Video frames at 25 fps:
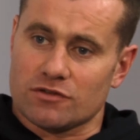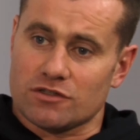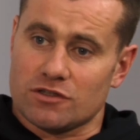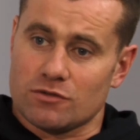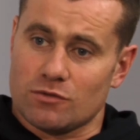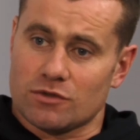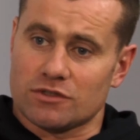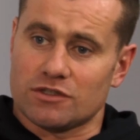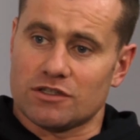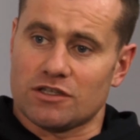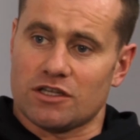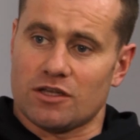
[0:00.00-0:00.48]
They
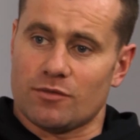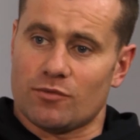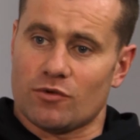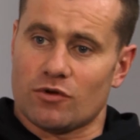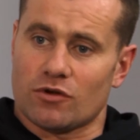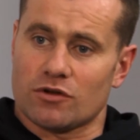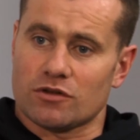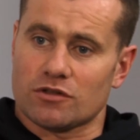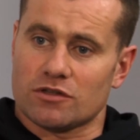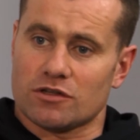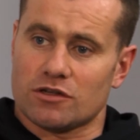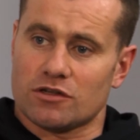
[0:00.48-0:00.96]
wanted to keep
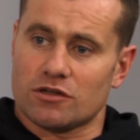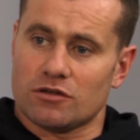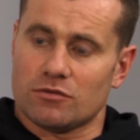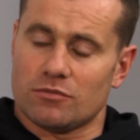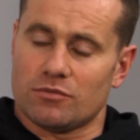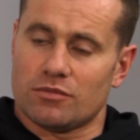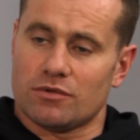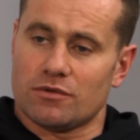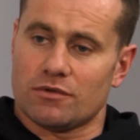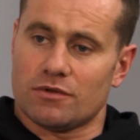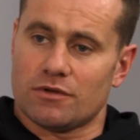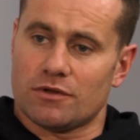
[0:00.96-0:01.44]
on at the club,
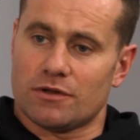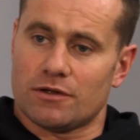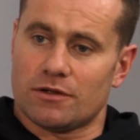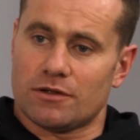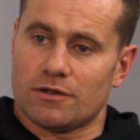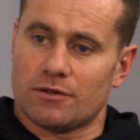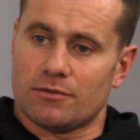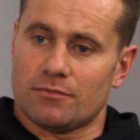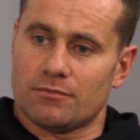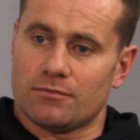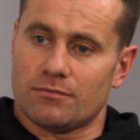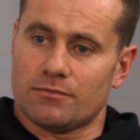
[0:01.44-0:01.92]

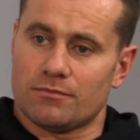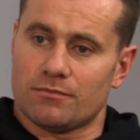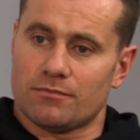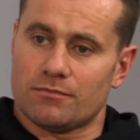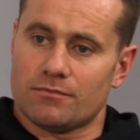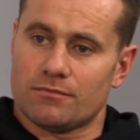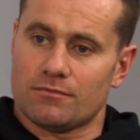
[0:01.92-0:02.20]
um,